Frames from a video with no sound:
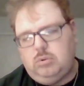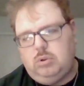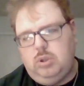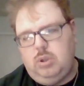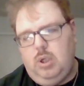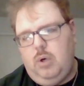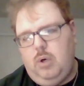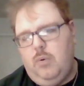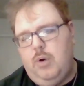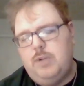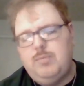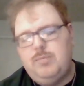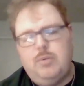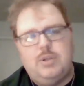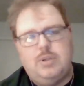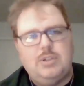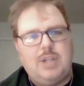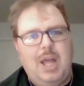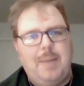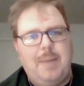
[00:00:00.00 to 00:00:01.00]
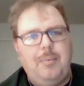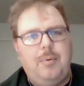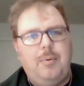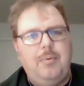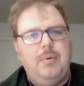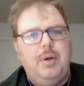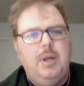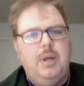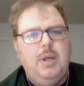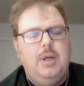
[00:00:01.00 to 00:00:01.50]
where it's more stable.
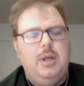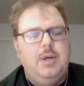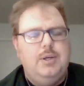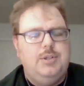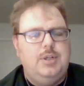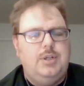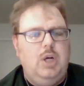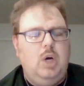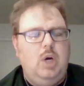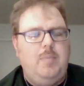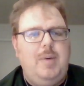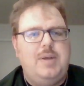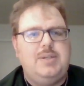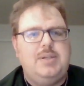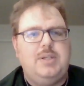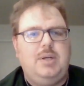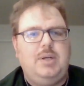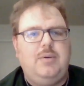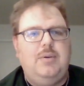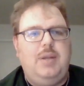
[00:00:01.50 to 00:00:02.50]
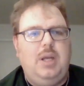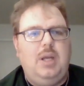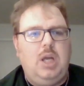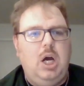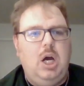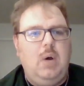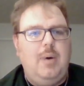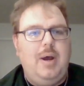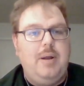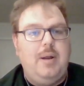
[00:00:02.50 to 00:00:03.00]
So basically, they
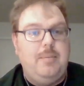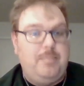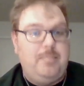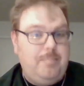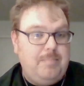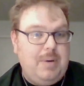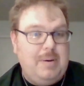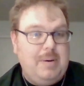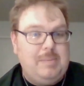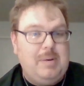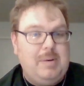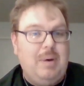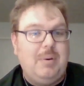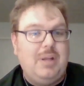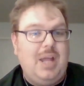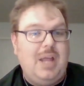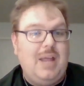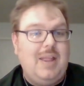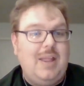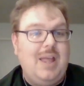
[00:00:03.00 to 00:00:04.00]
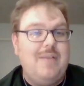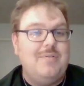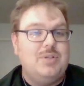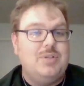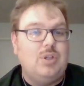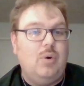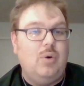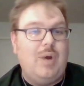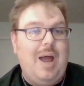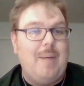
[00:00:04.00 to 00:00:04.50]
go and by, by the way, they, they even
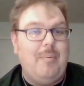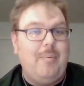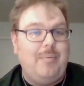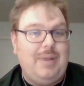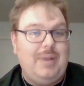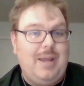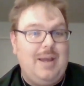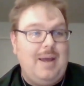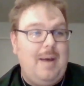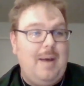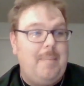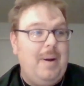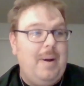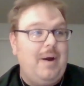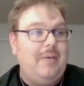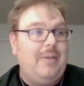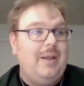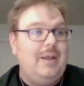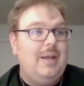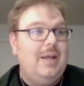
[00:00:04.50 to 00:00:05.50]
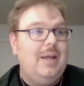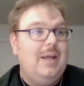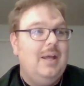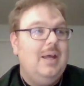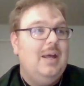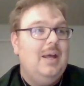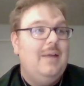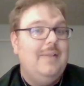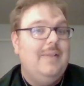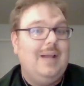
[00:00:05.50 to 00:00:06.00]
sort of have they apparently
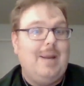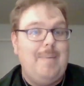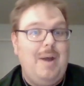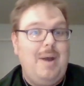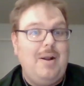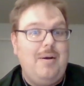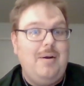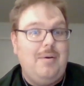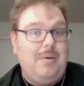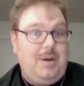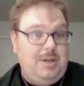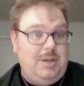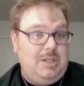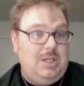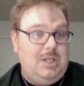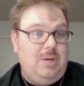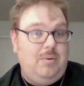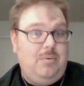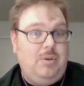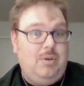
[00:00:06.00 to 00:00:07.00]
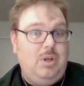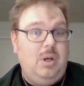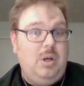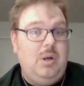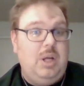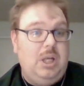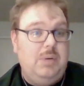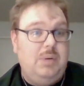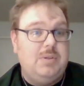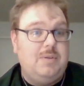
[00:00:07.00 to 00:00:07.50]
the commander because he,
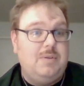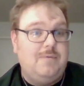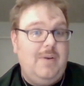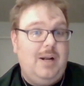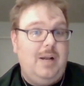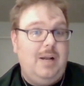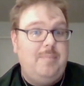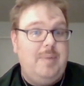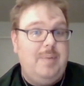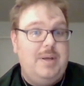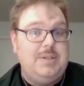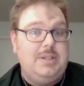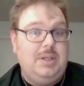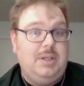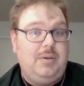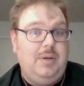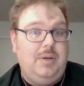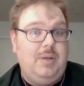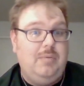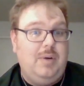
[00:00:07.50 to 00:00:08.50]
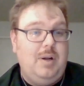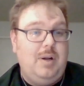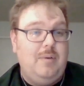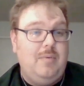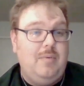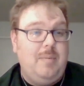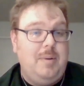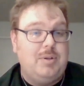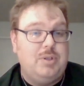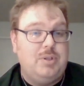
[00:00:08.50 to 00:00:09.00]
he was a friend of basically the
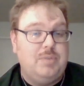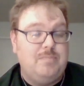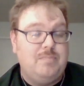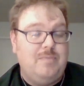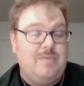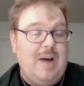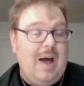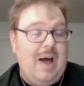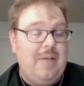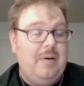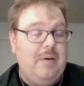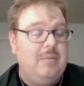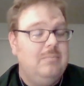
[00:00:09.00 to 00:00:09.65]
Robust's father.